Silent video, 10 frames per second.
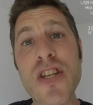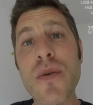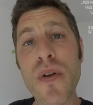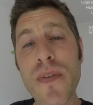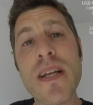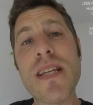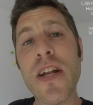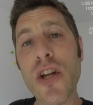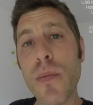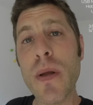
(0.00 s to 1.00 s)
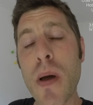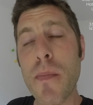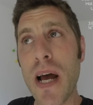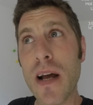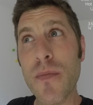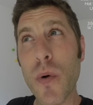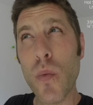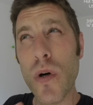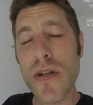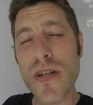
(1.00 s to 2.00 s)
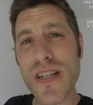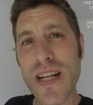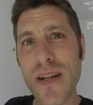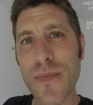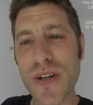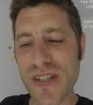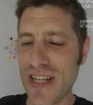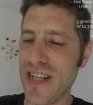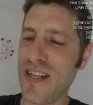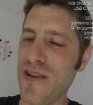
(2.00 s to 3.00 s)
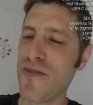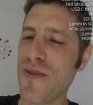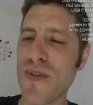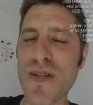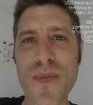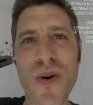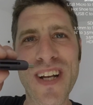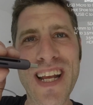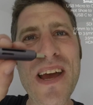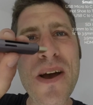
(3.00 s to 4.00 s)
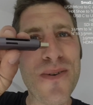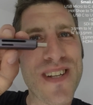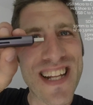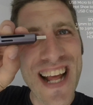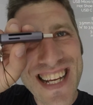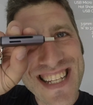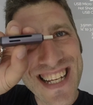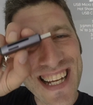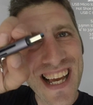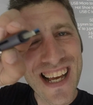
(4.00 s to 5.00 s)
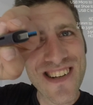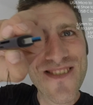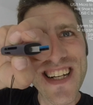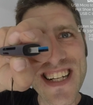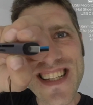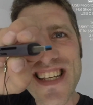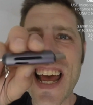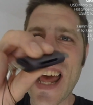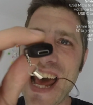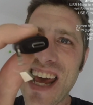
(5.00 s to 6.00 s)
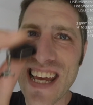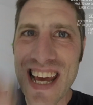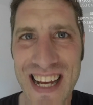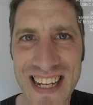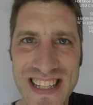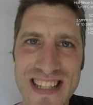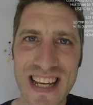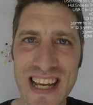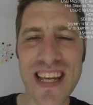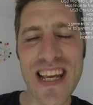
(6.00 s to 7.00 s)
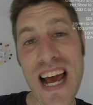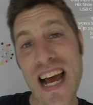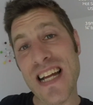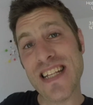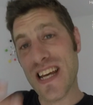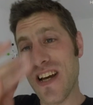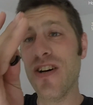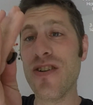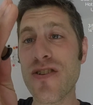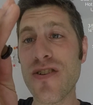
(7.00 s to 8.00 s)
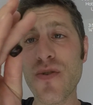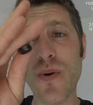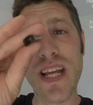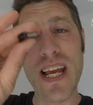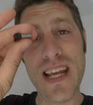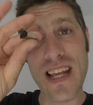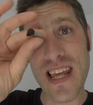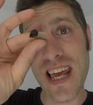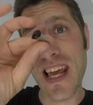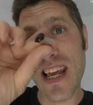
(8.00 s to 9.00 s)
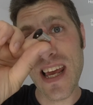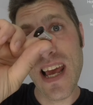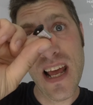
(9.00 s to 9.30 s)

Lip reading: two more things that are normally in my pack but weren't just then because I used them this morning was an SD card reader to A and C and a 128 gig